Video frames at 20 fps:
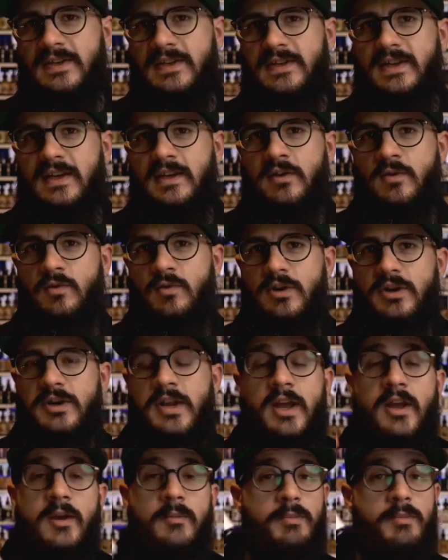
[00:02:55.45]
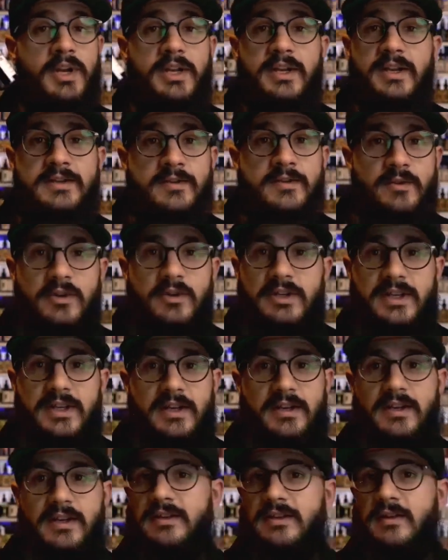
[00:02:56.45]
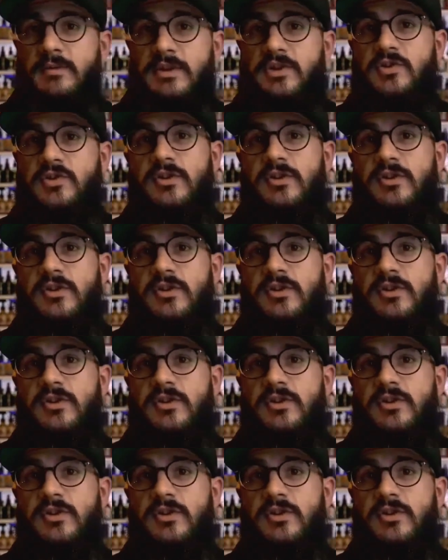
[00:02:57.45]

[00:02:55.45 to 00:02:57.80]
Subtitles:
sandalwood, but he doesn't really tell you. It's a mystery.